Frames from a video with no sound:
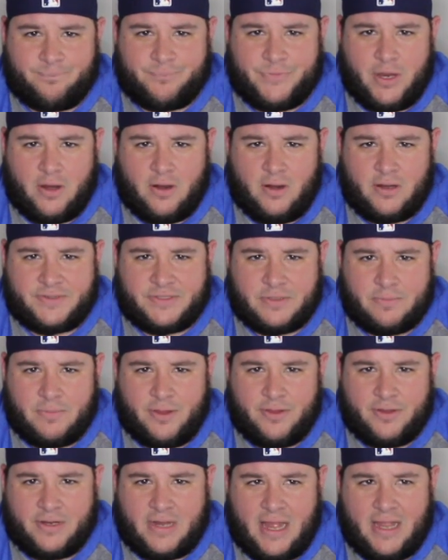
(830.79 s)
there are some
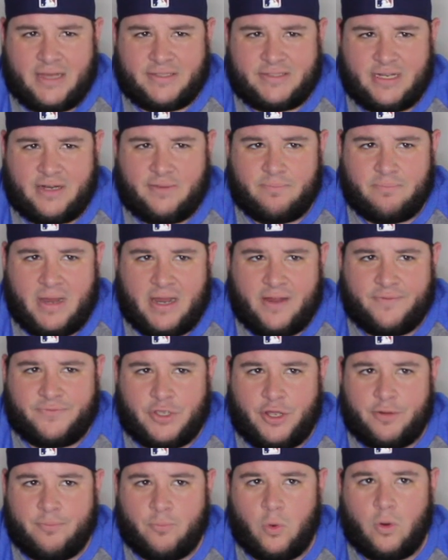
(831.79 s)
other guys that may have
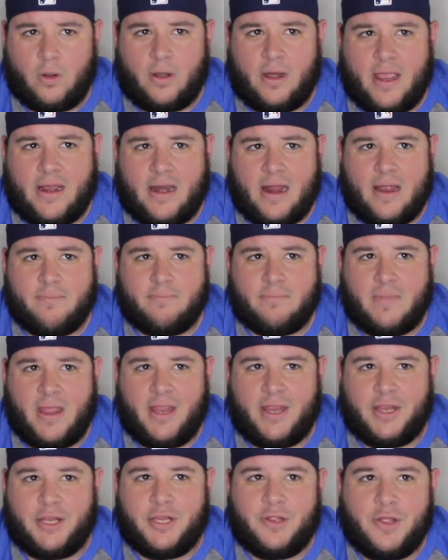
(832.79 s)
done more, and I
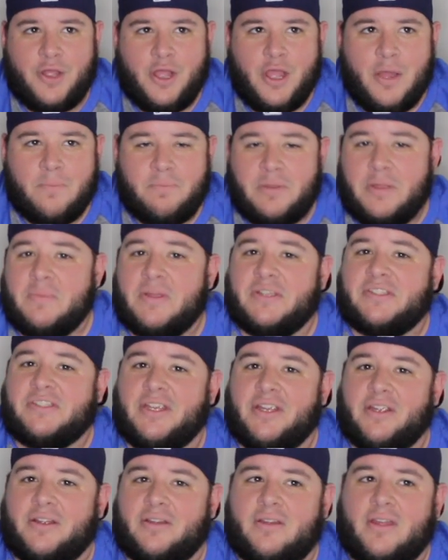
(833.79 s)
may be
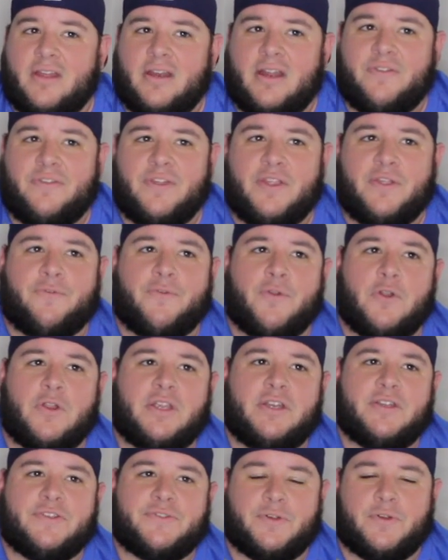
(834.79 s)
missing. And I think
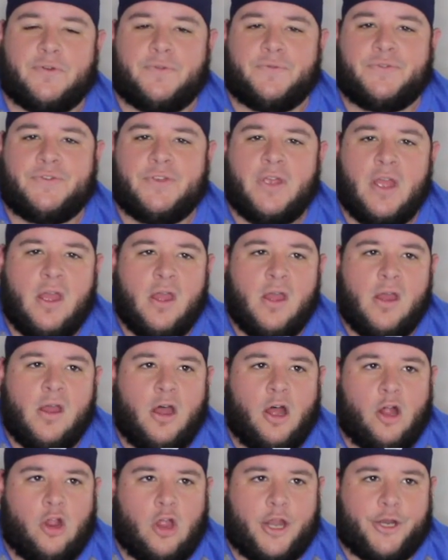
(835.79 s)
Fergie deserves
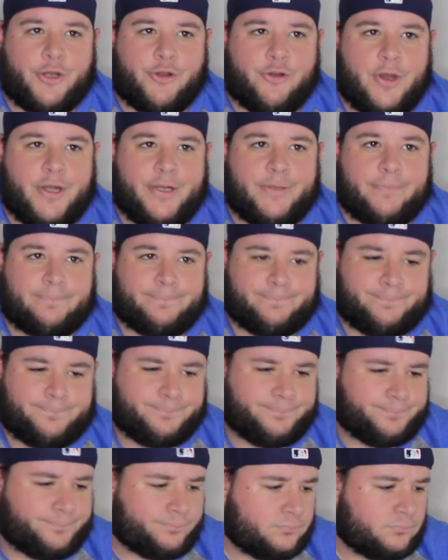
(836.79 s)
a lot of credit.
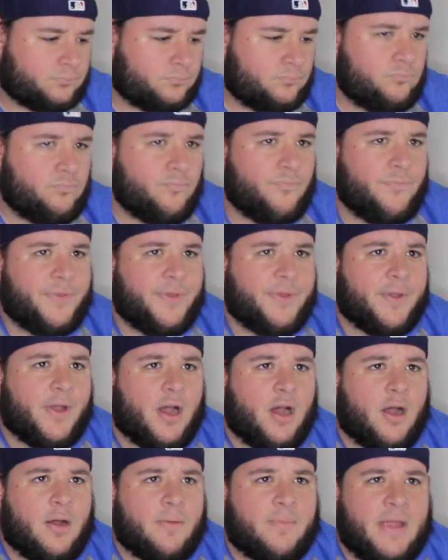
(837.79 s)

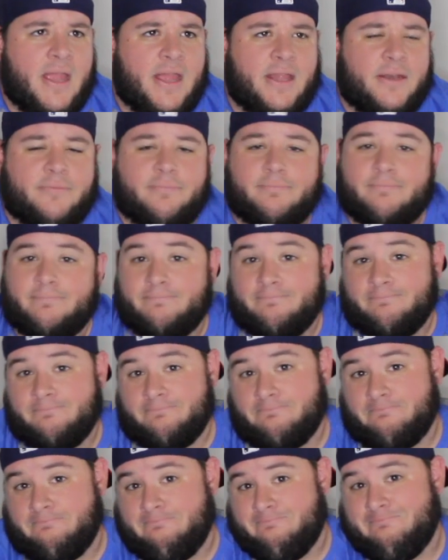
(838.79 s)
And
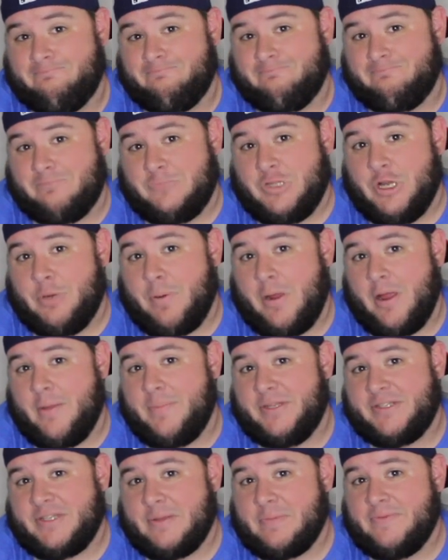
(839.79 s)
there'll
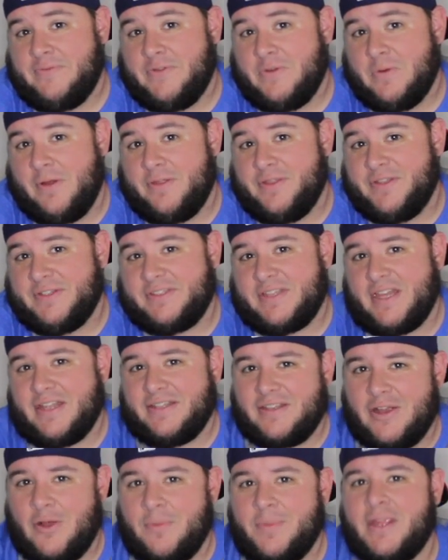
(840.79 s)
probably be some of you on this
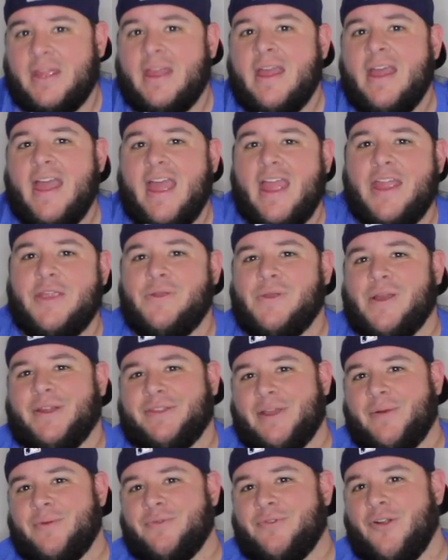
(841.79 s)
that tell me, hey, you
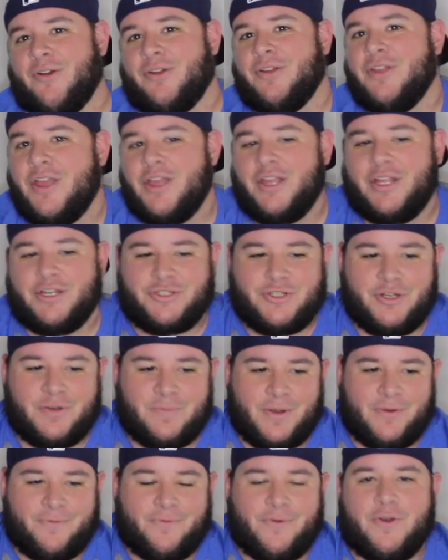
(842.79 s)
got that one wrong. It should
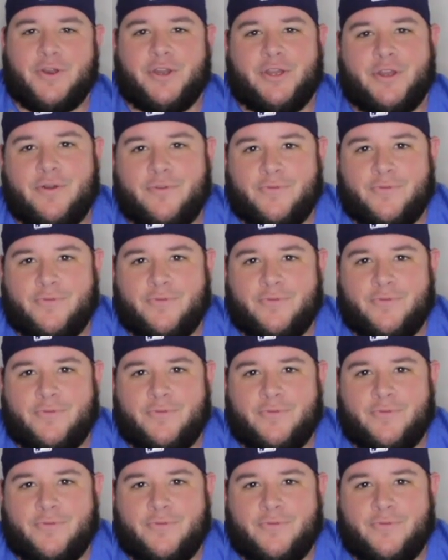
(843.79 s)
have been Fergie